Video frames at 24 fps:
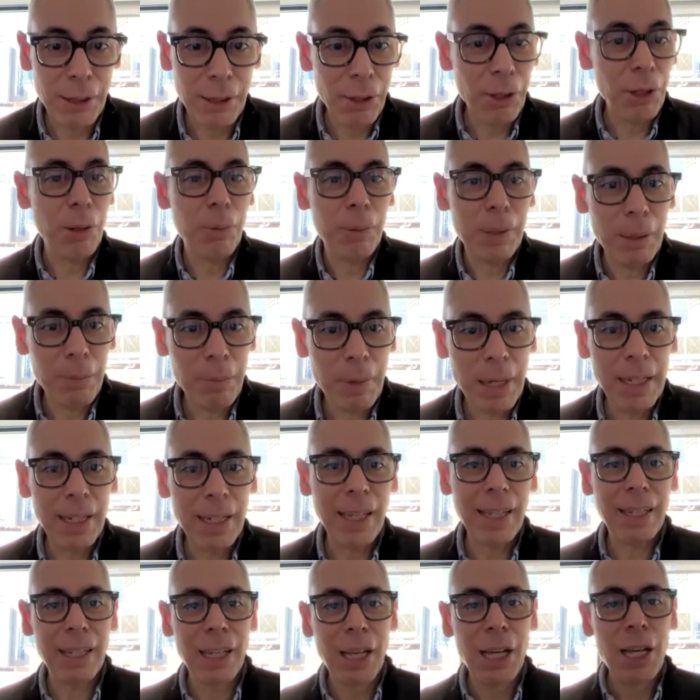You know what I mean?
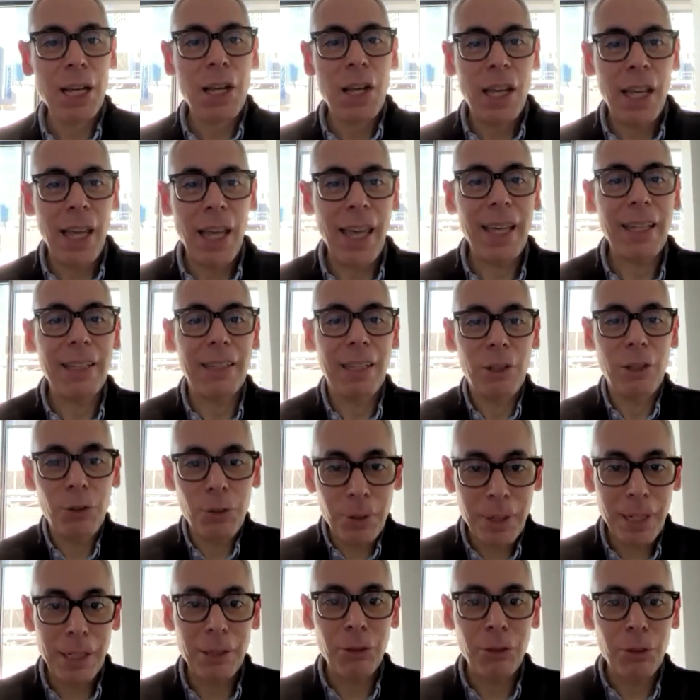Like, and it
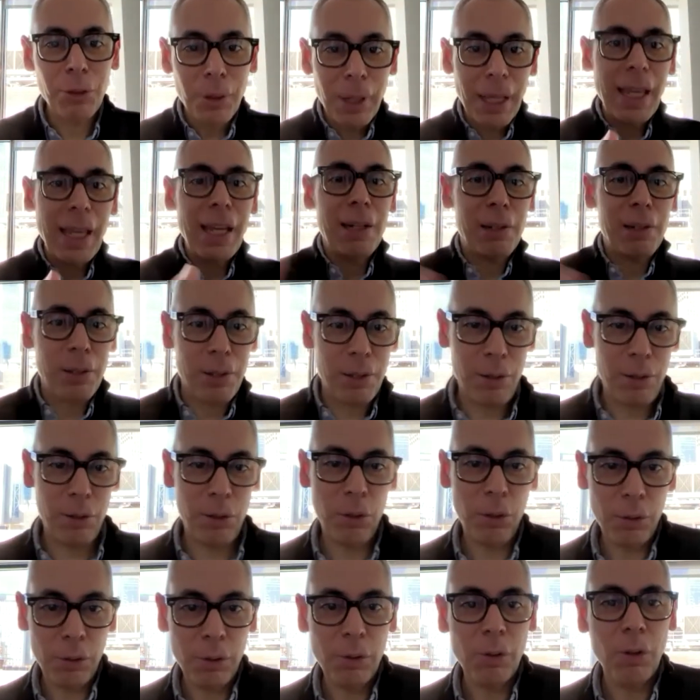took her 2 years to
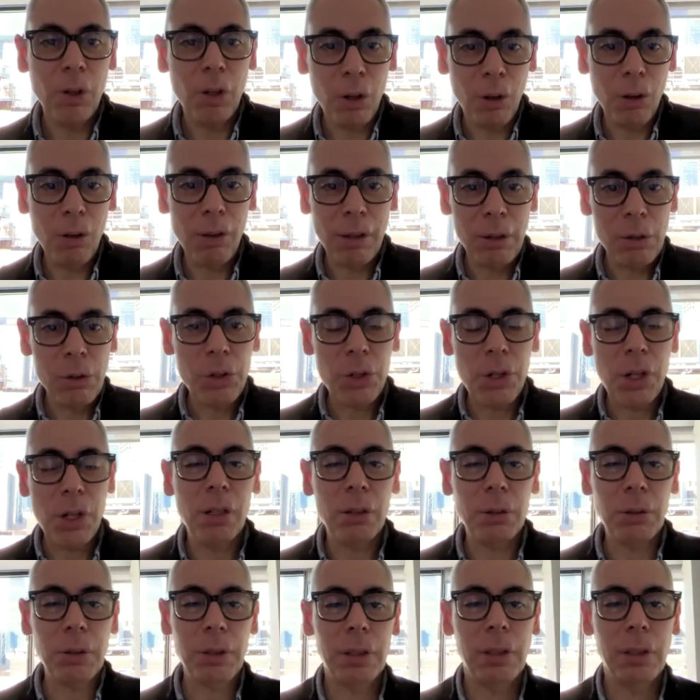do all those shows.